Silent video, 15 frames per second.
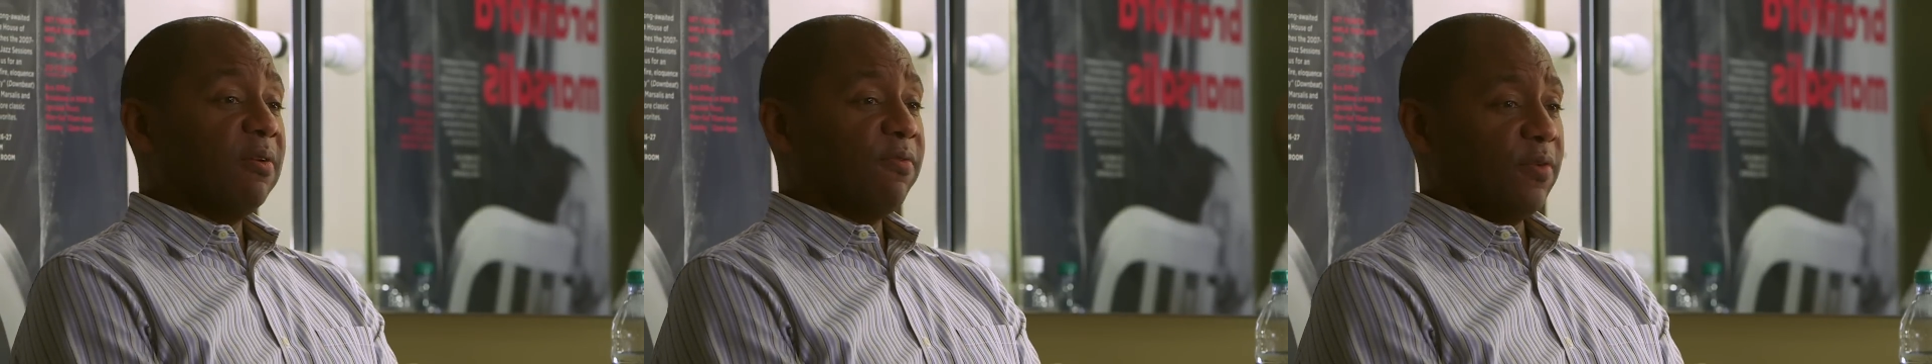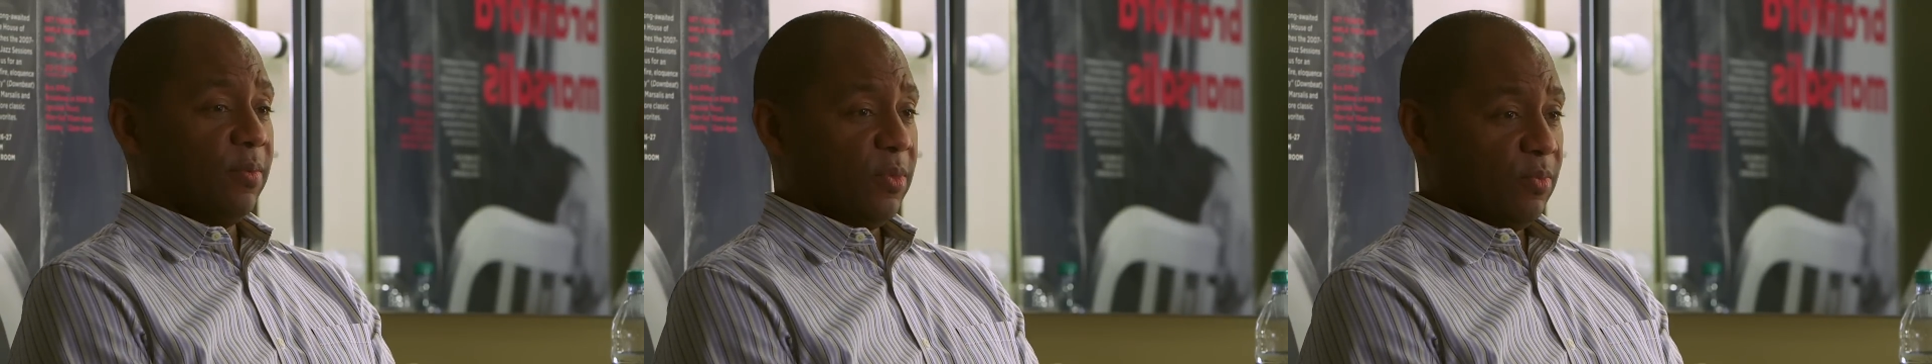it
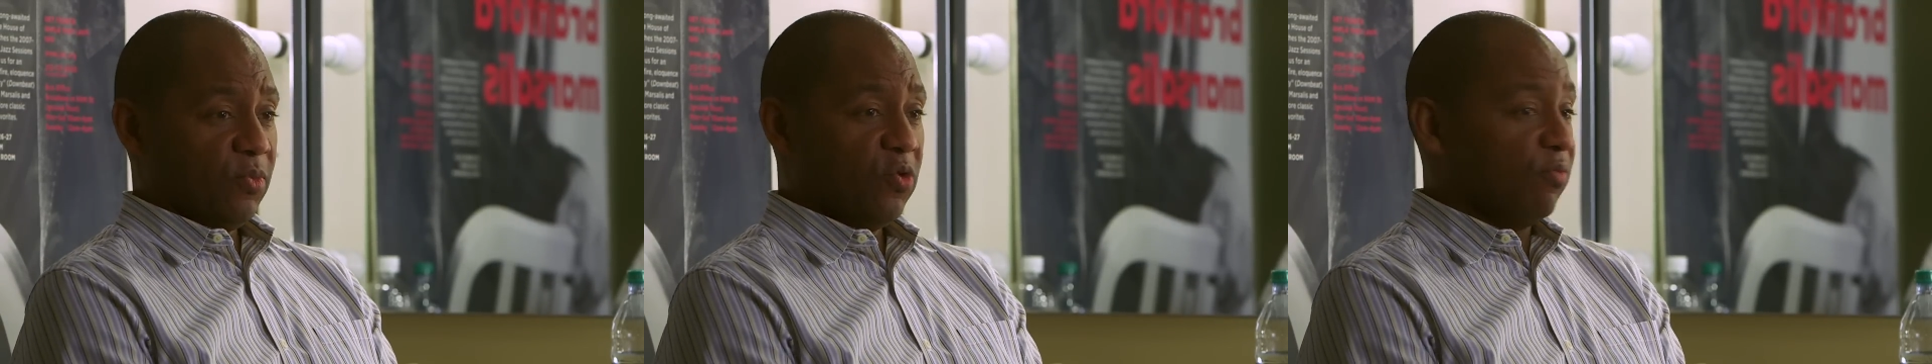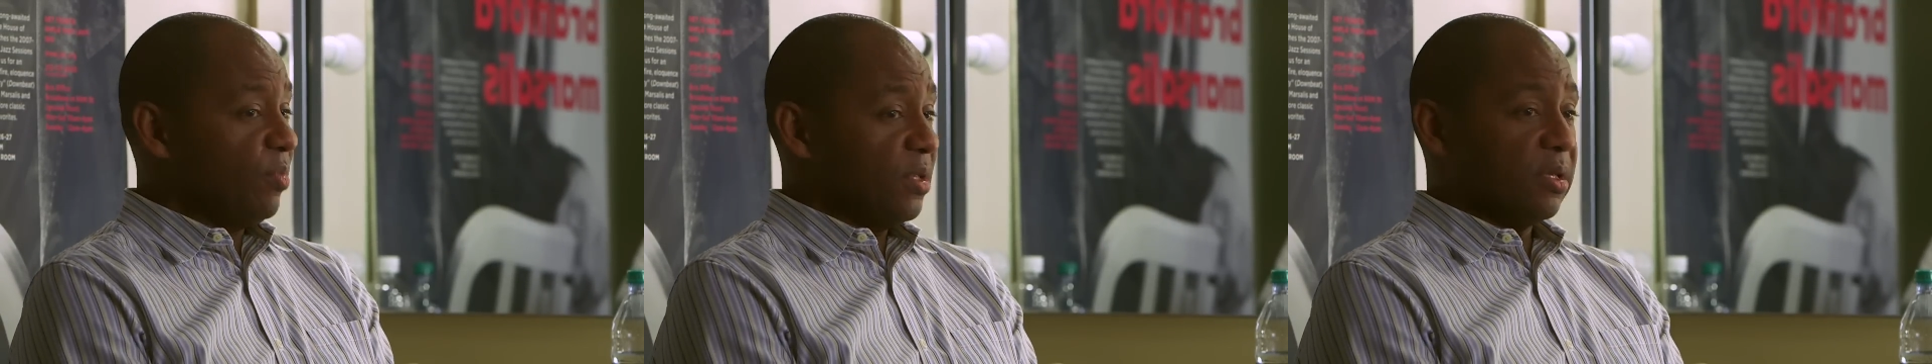from to
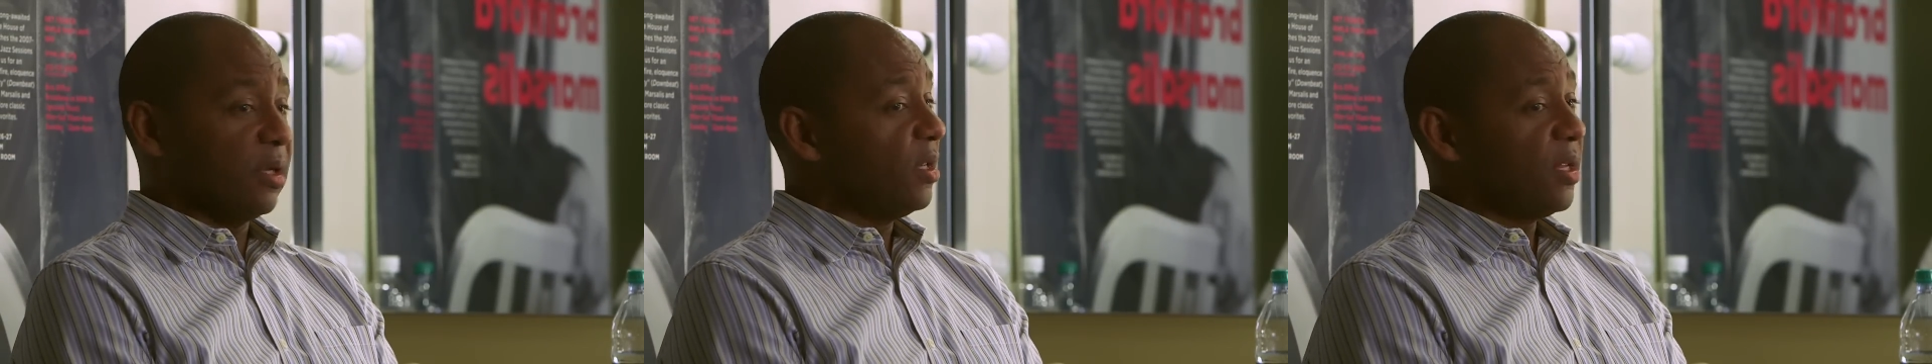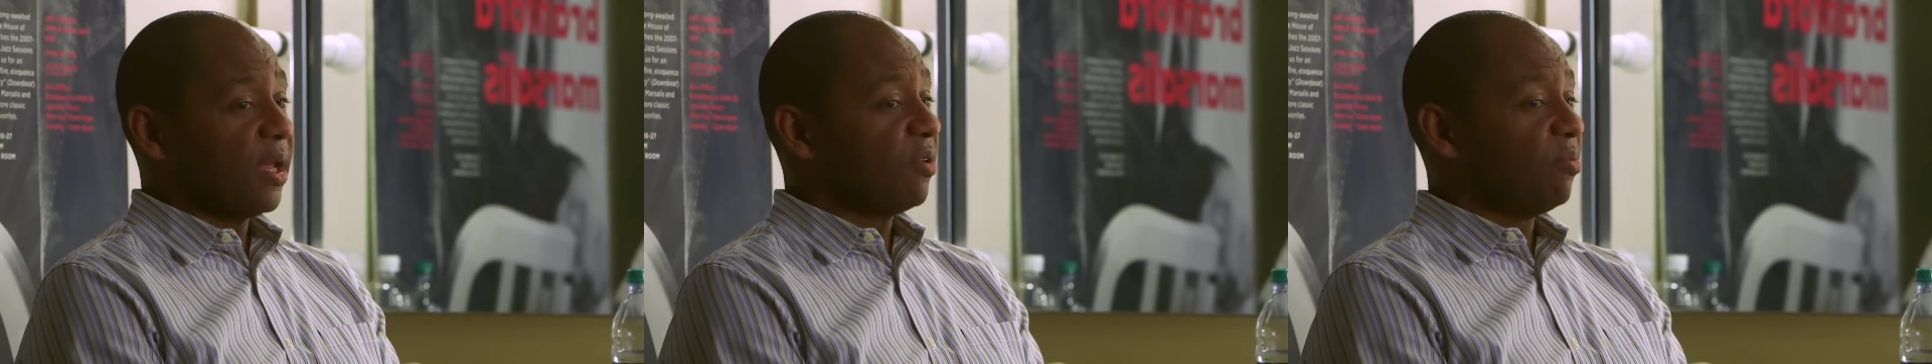move me to
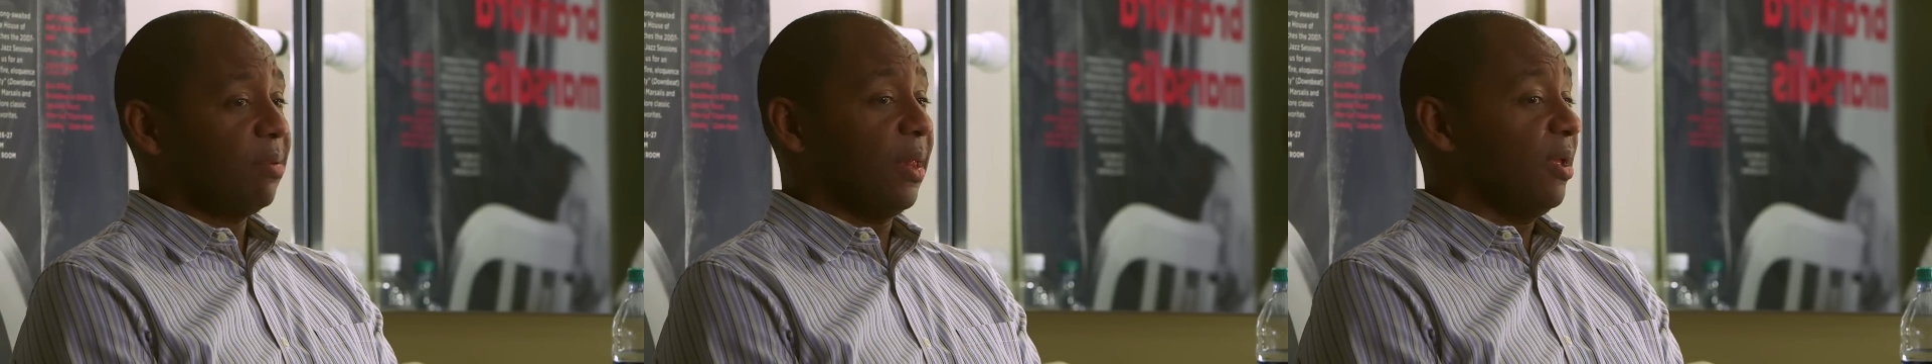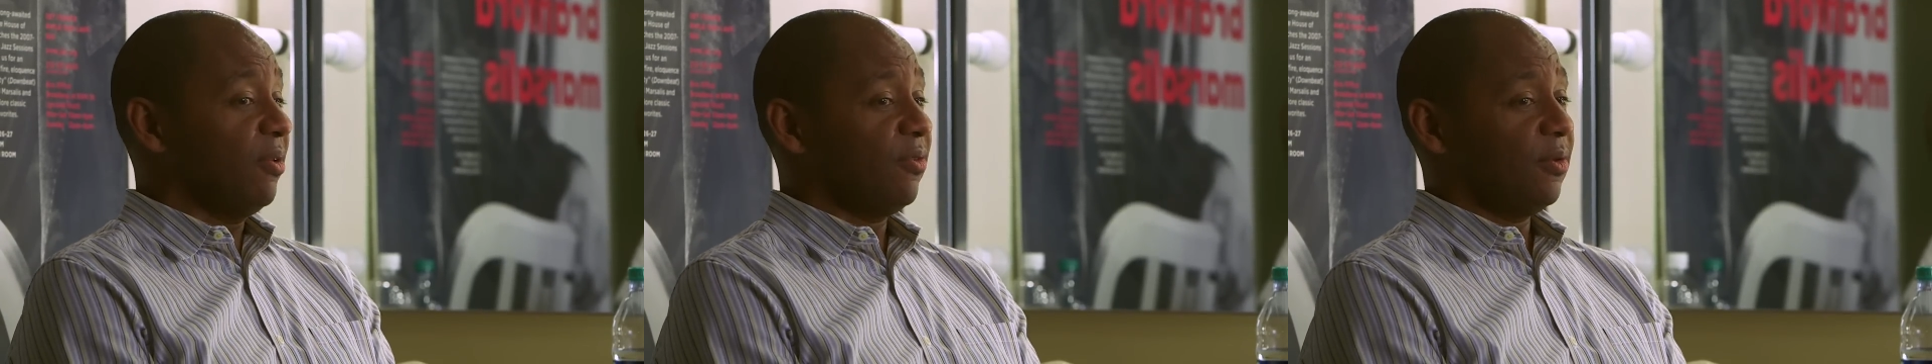the next
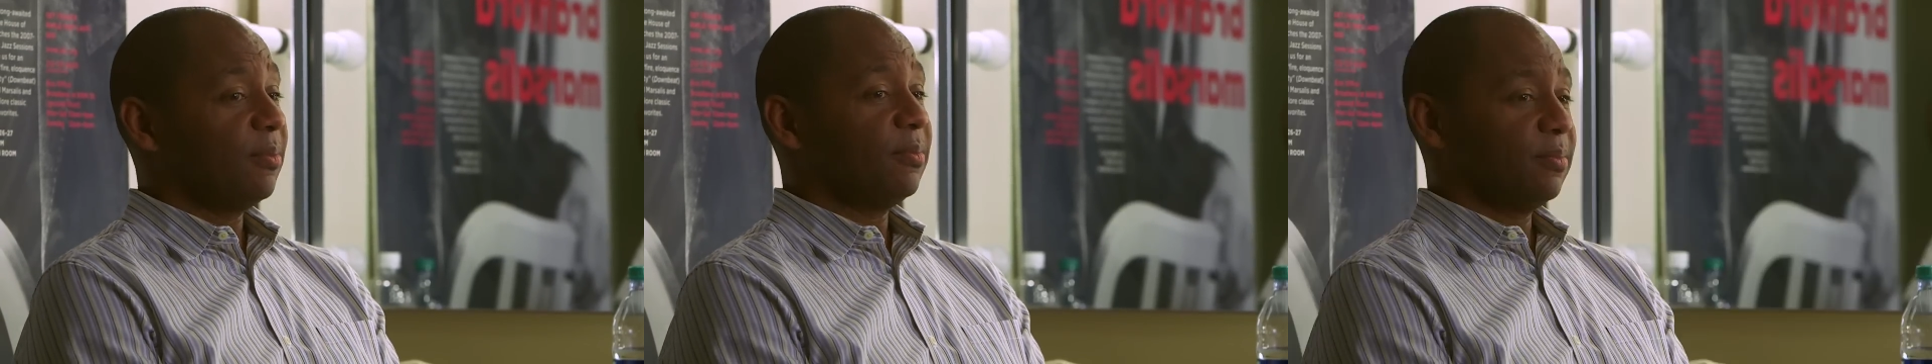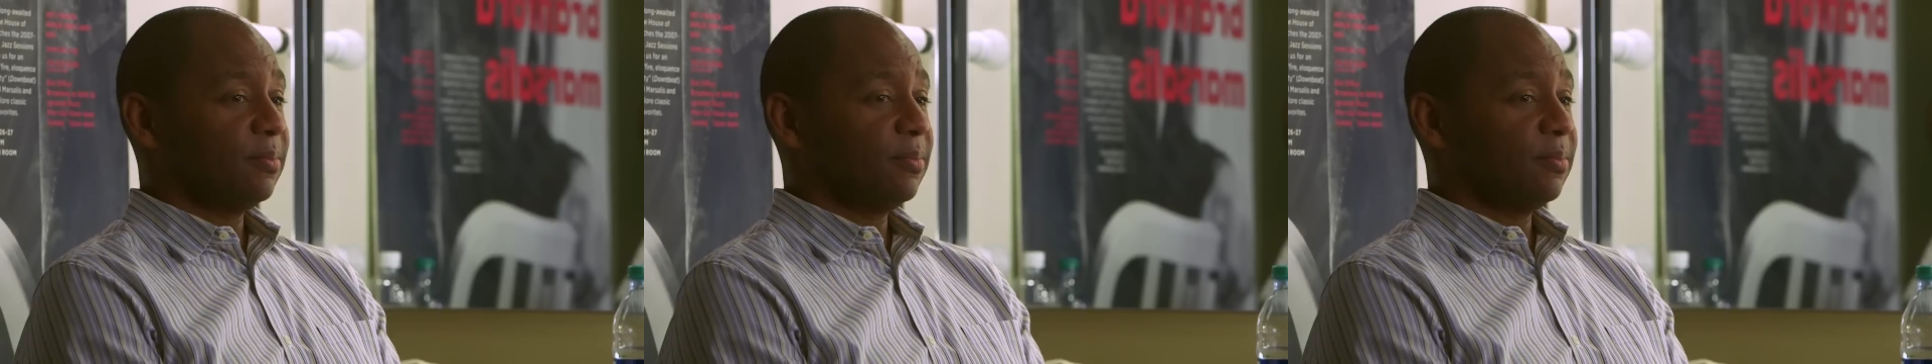place.